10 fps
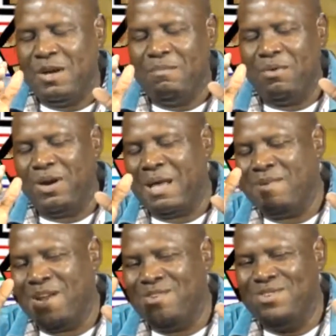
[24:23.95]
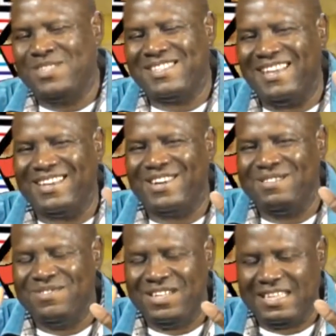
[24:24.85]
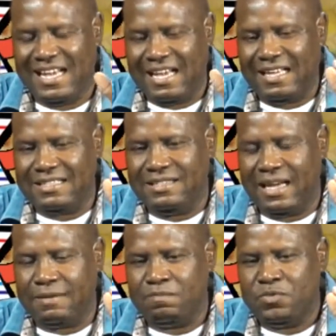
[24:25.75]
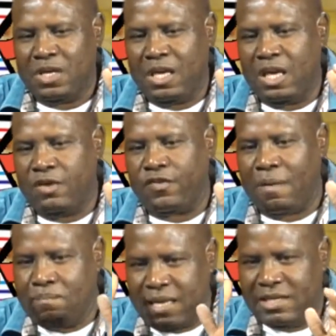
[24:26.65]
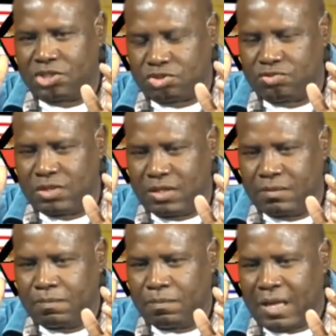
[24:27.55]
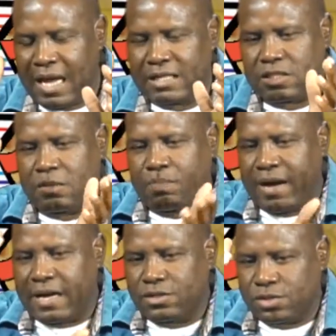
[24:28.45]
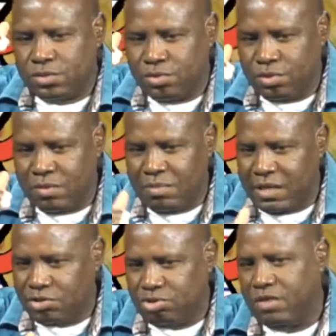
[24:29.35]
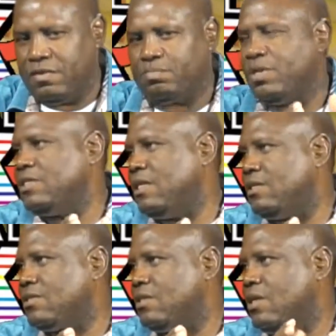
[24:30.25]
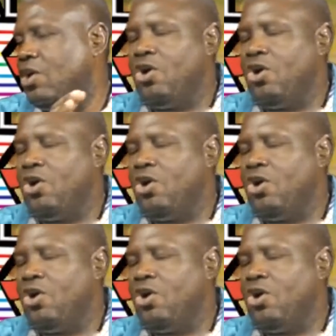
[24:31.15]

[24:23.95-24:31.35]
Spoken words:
But what I'm hearing you say, Cuthbert, is that if a ministry has to pass through the Ministry of the Presidency,